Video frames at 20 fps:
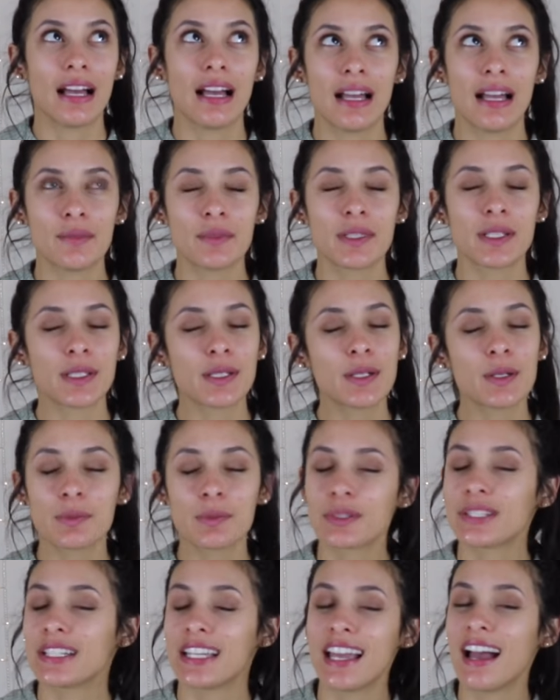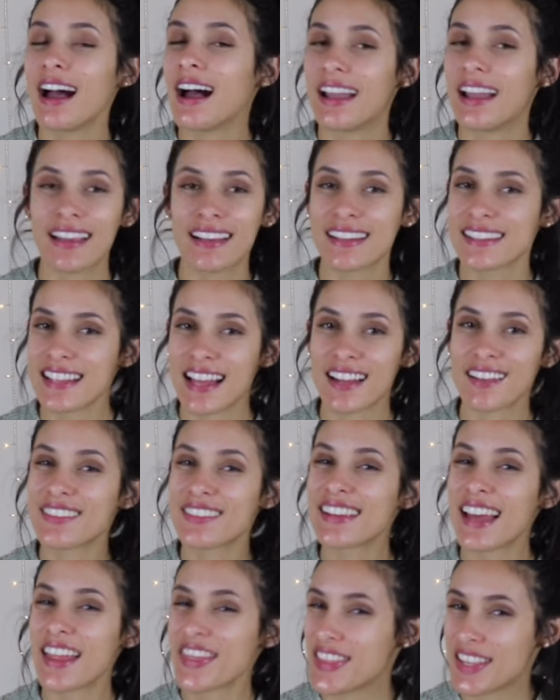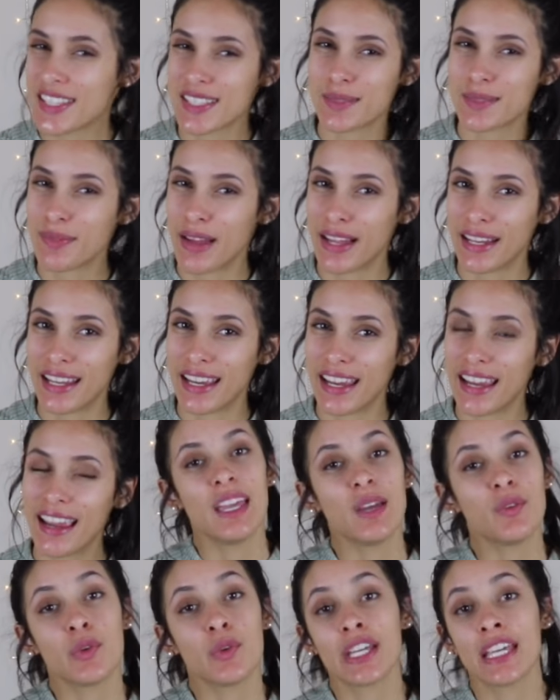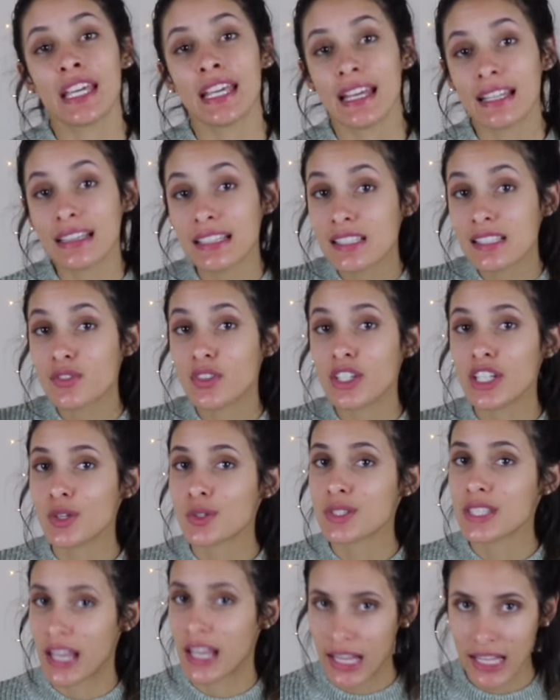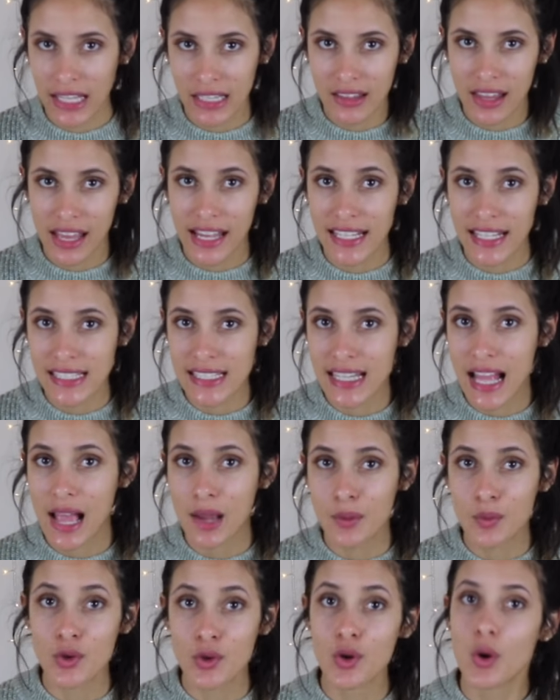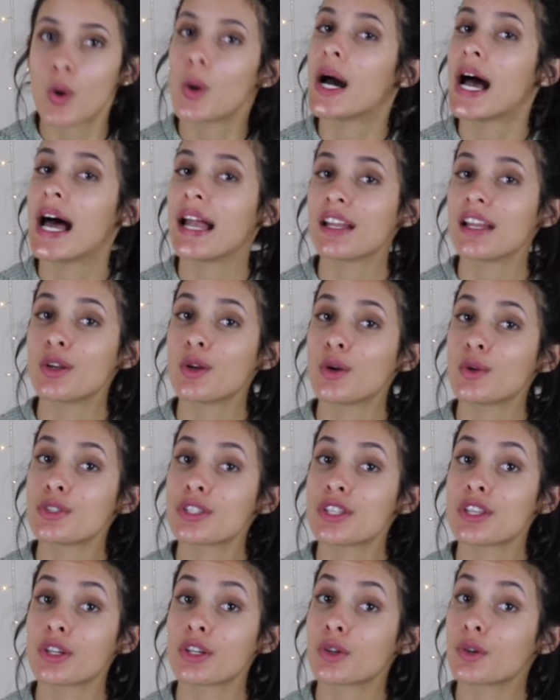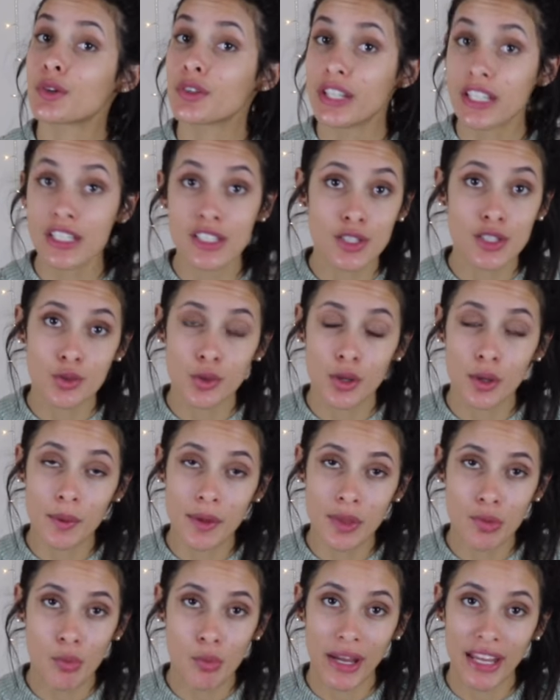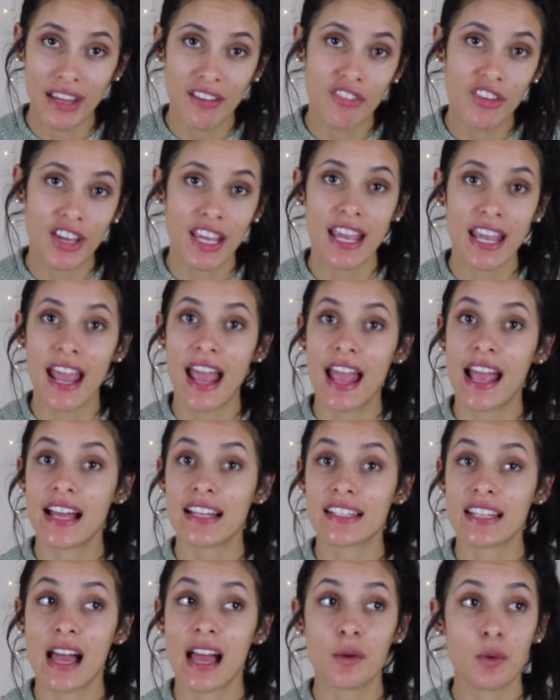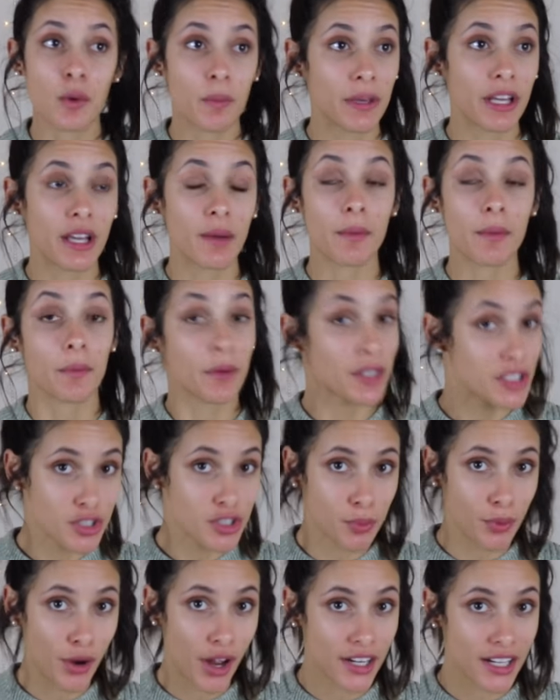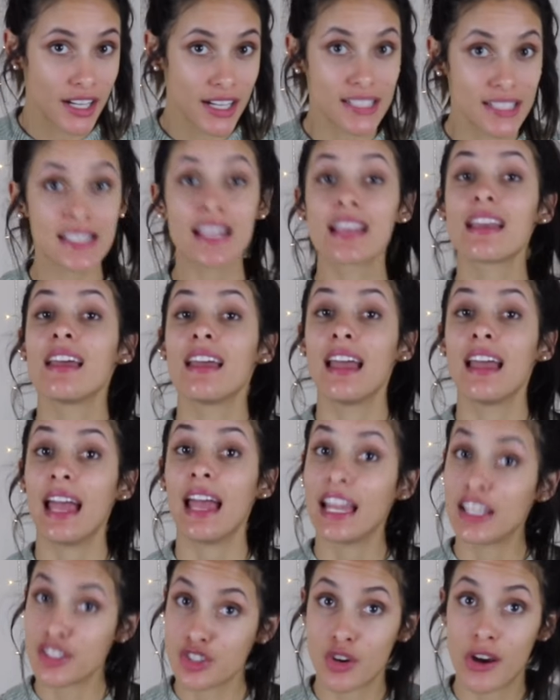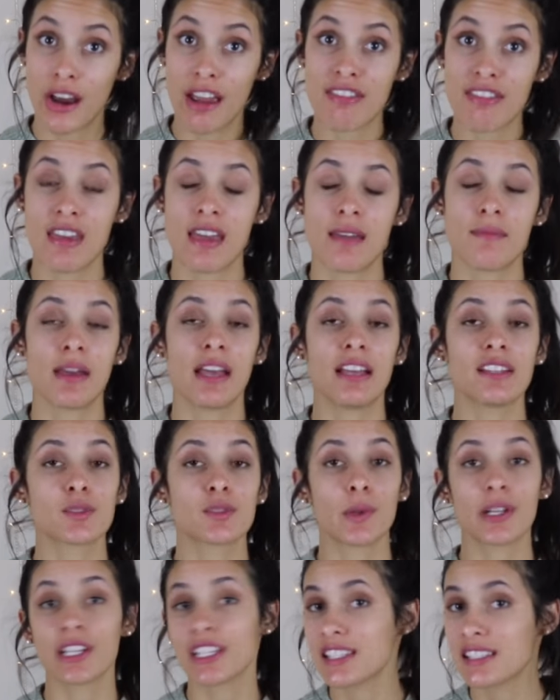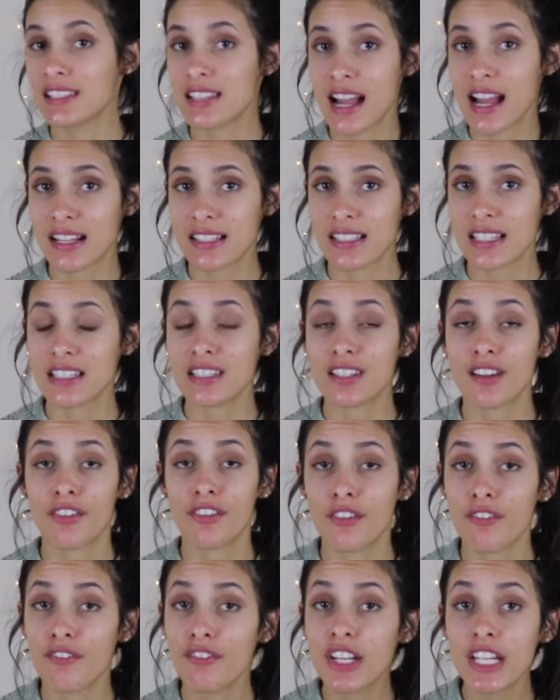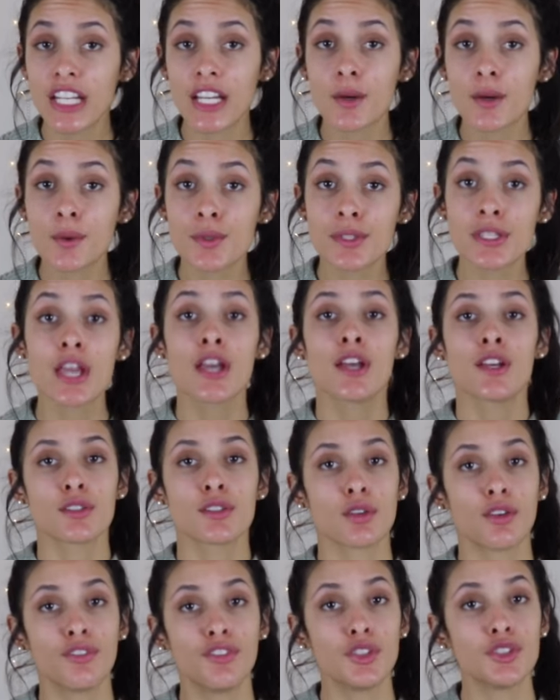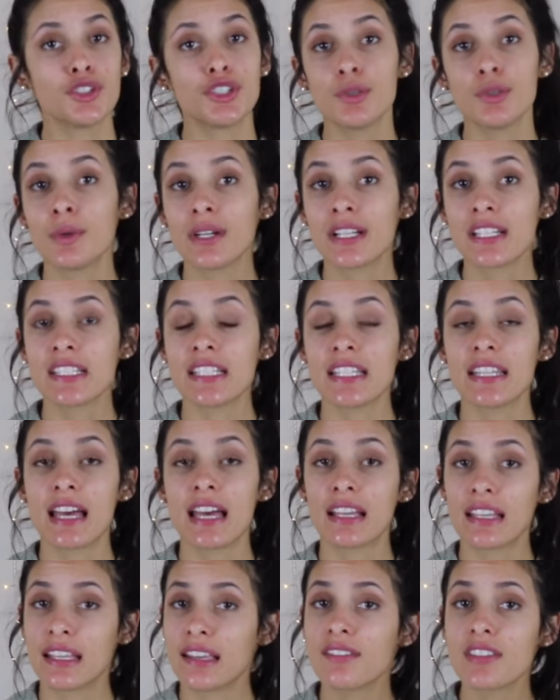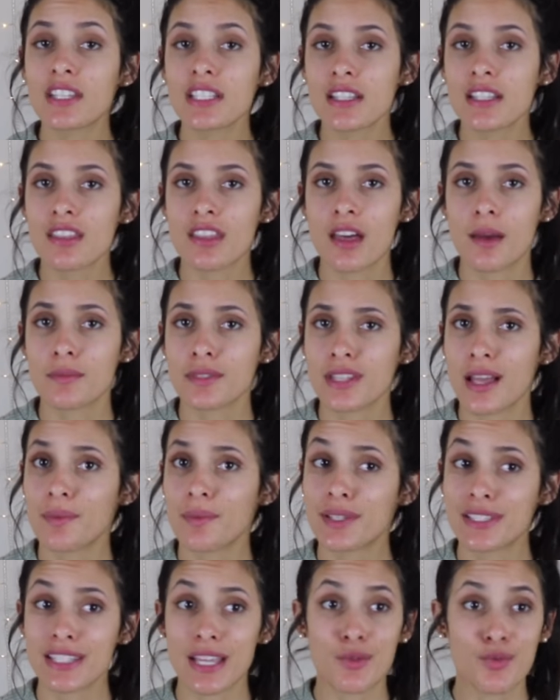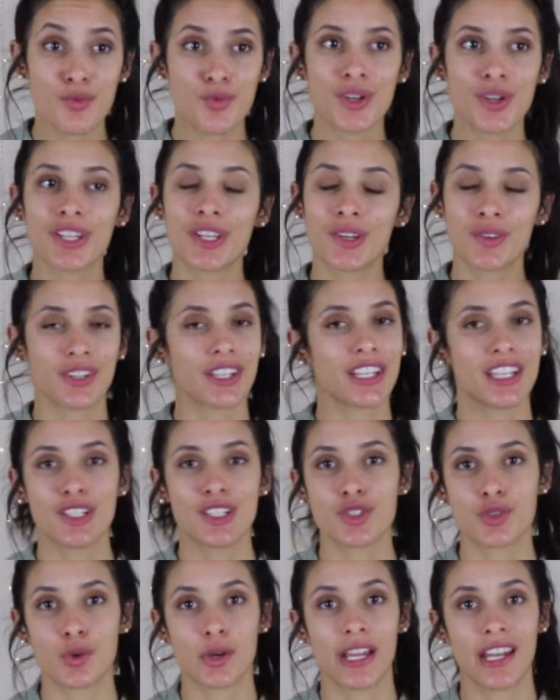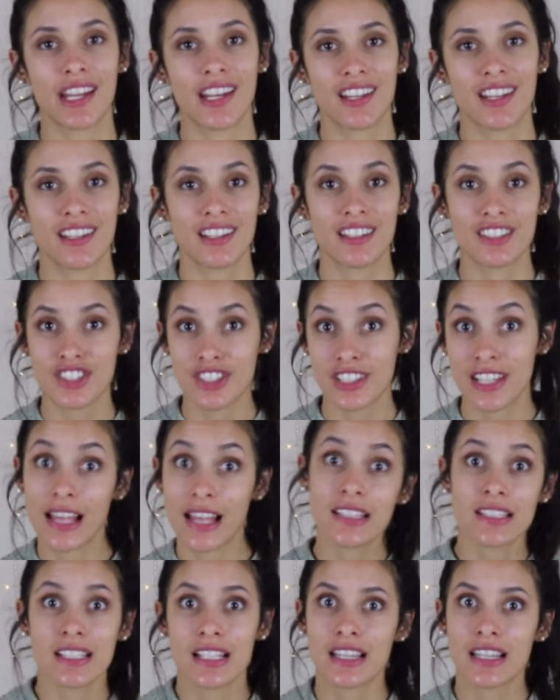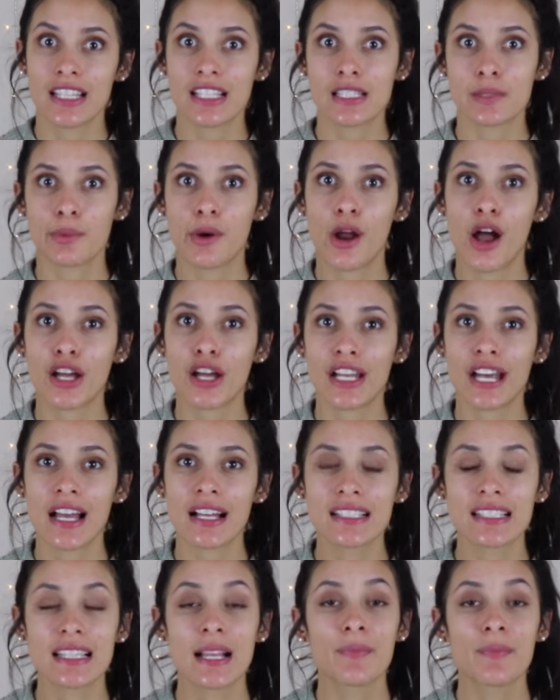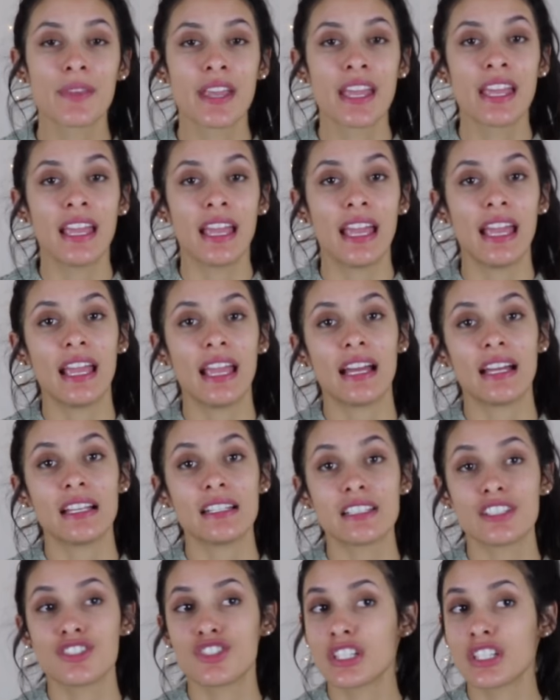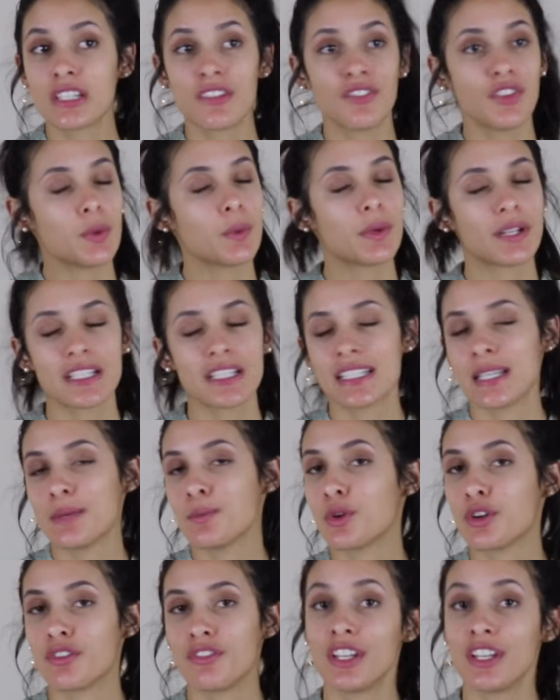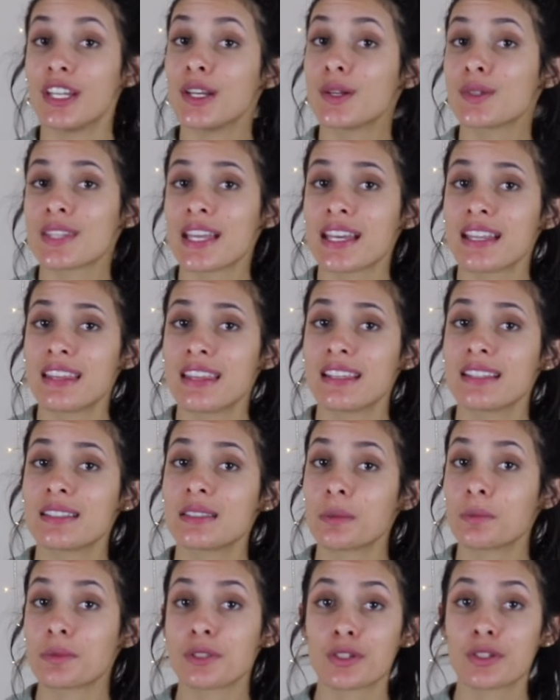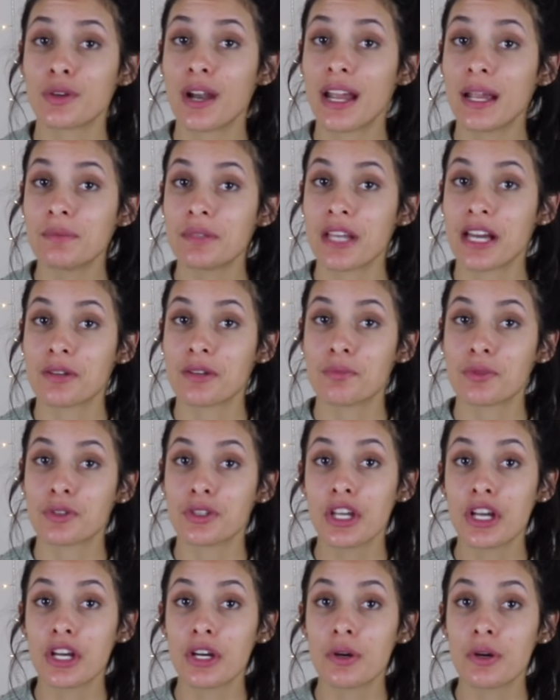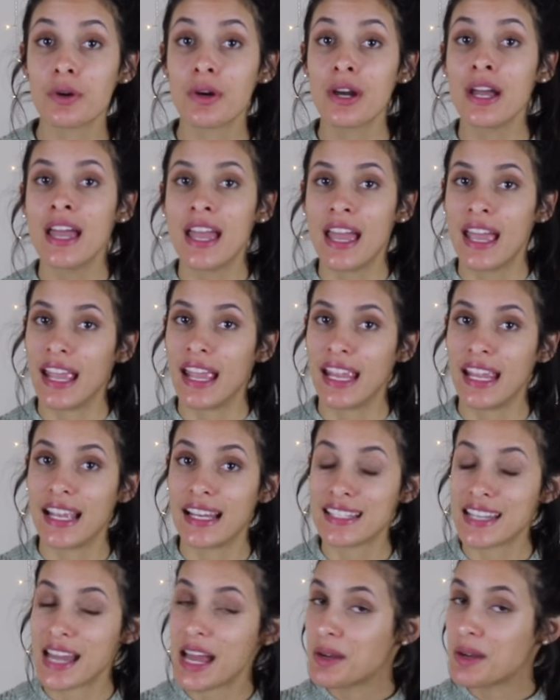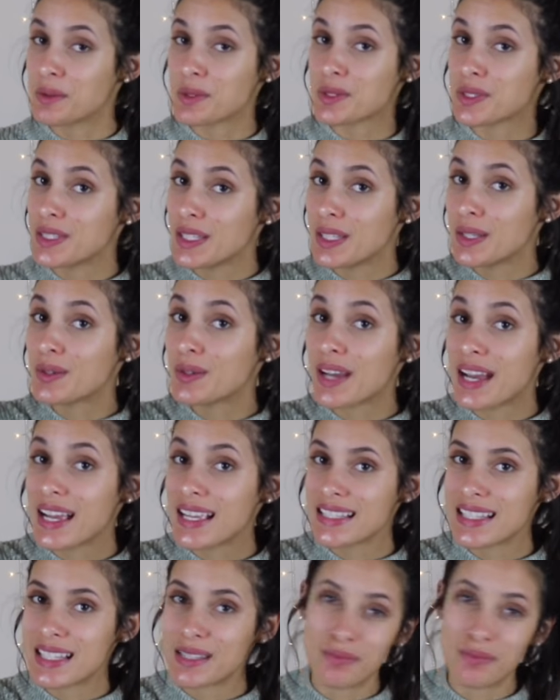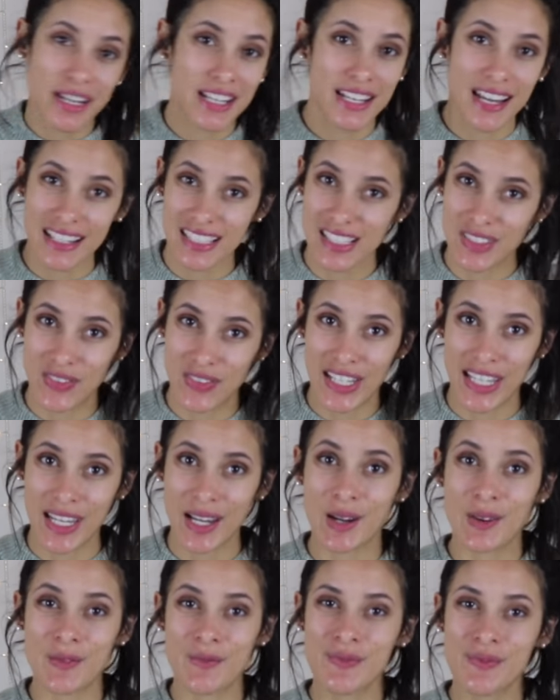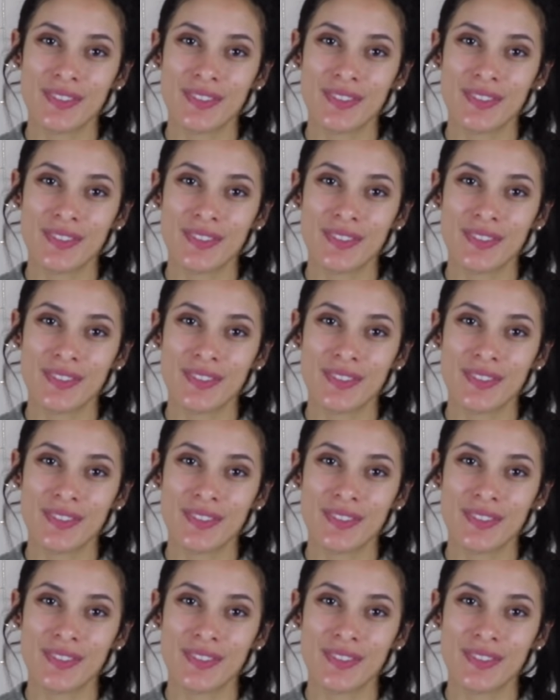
I'm gonna go pretty high because I don't get this many. If we can get this video to 8 likes, I will go ahead and go to the Korean store with Wifey and I will pick up a bunch of products and try them as well as snacks in different videos. So if you do want to see that, give this a thumbs up because I really, really enjoyed testing these products. And just if you want to see more videos like this, subscribe down below and I will see you guys in my next video.